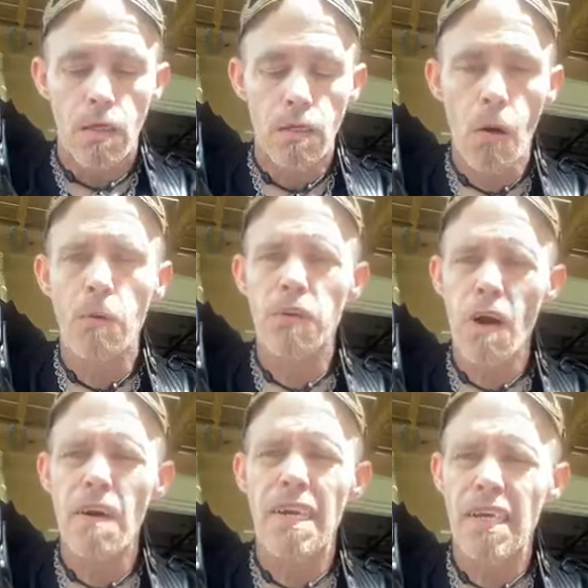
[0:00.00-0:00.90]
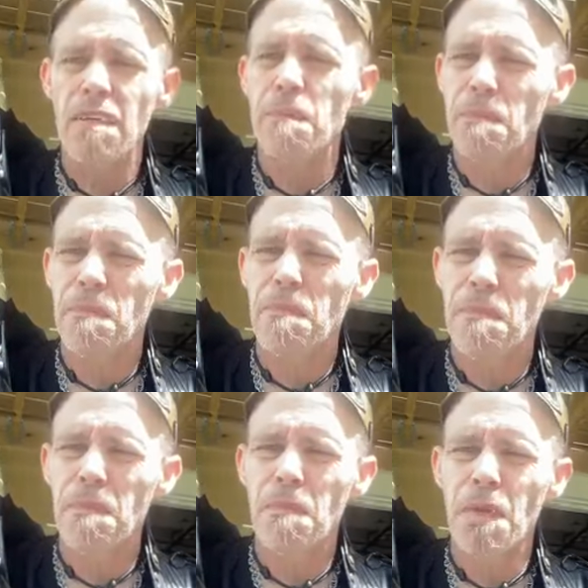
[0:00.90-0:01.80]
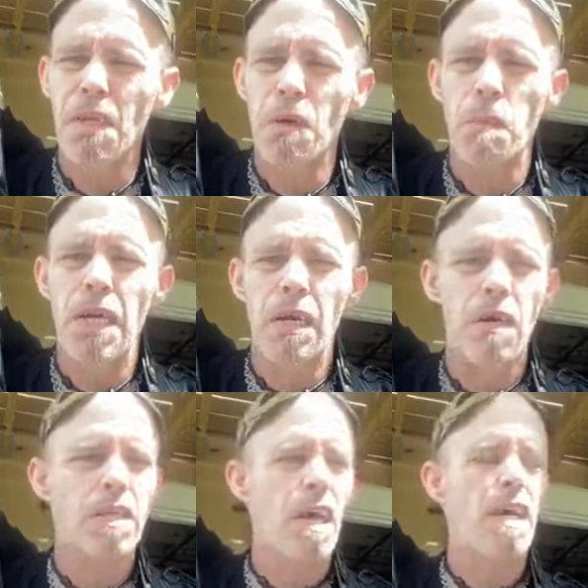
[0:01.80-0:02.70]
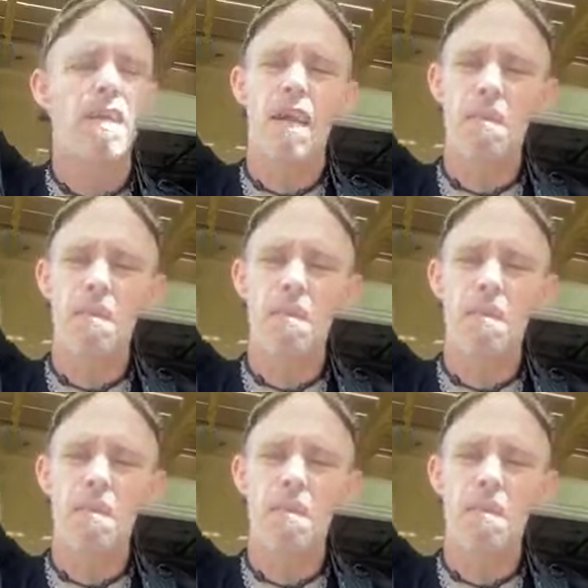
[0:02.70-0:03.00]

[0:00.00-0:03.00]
So it was starting to get a little bit irritating.